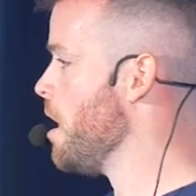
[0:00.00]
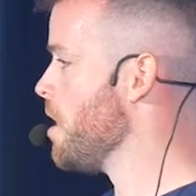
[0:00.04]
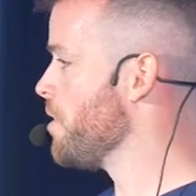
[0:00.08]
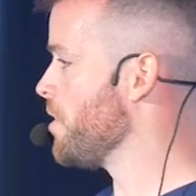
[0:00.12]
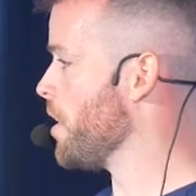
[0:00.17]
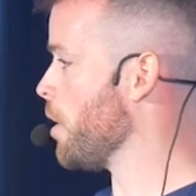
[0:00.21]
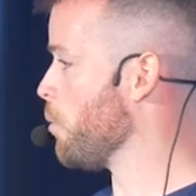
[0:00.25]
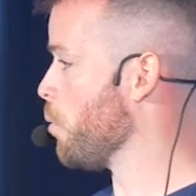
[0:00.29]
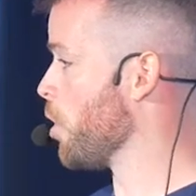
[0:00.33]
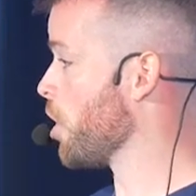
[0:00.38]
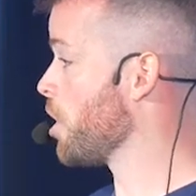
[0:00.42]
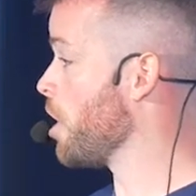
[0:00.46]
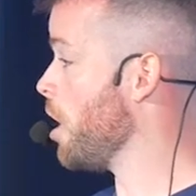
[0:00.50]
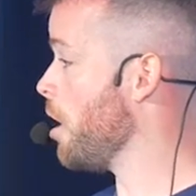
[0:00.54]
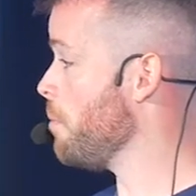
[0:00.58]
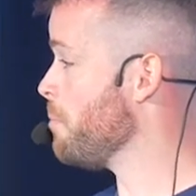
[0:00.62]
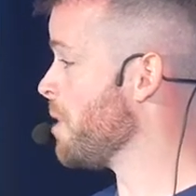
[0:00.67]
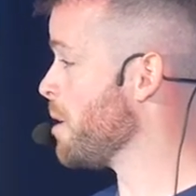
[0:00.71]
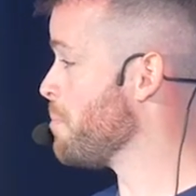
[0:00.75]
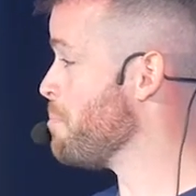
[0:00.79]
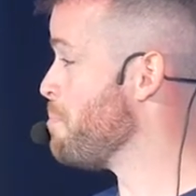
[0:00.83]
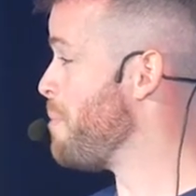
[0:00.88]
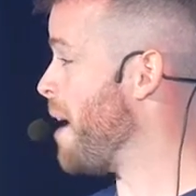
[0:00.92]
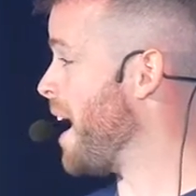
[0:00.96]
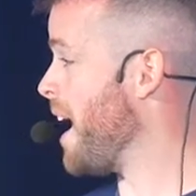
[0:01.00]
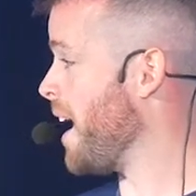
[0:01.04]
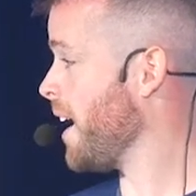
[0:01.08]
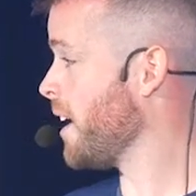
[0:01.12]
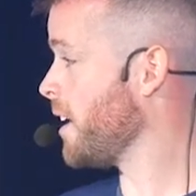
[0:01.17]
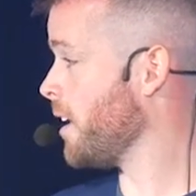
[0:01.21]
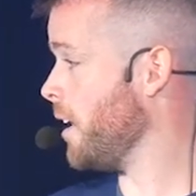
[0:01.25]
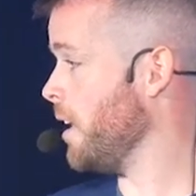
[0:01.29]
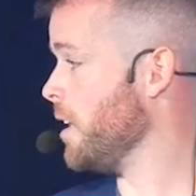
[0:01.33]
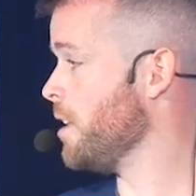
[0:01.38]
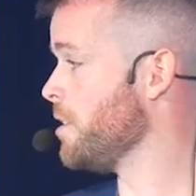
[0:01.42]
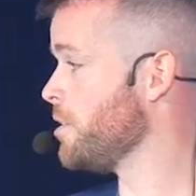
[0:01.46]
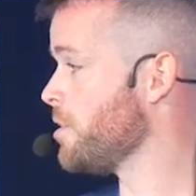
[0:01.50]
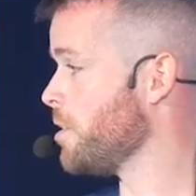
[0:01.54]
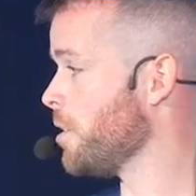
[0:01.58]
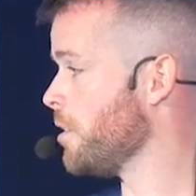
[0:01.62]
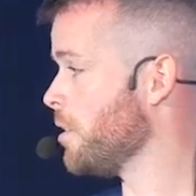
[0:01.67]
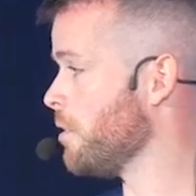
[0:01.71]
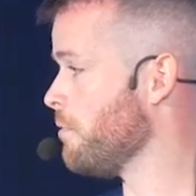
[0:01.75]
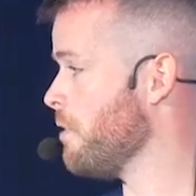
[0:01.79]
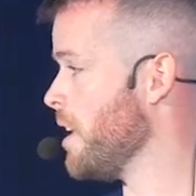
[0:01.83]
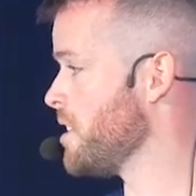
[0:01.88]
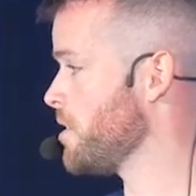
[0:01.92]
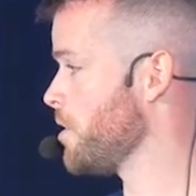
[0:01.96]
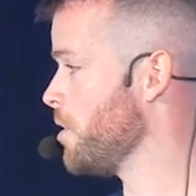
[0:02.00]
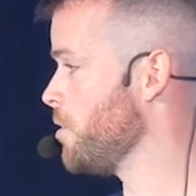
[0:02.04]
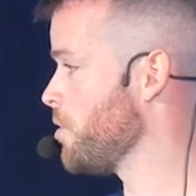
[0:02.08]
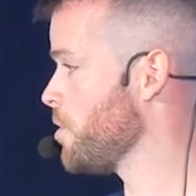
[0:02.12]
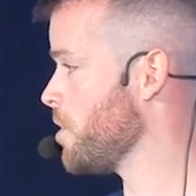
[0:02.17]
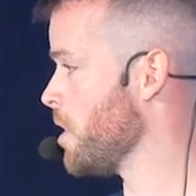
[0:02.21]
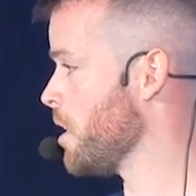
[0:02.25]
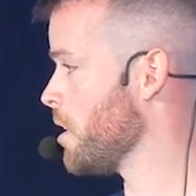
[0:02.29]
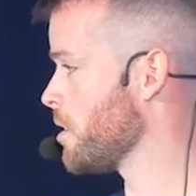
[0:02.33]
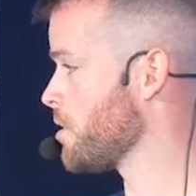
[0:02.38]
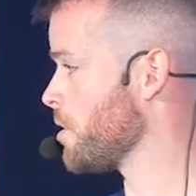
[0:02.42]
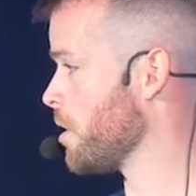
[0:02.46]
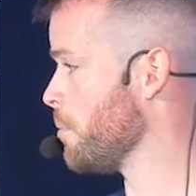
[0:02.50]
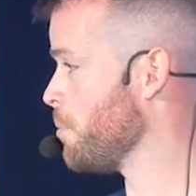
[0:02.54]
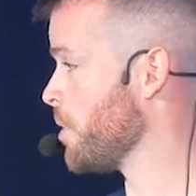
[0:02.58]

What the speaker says: that were coming back into the rescue shelter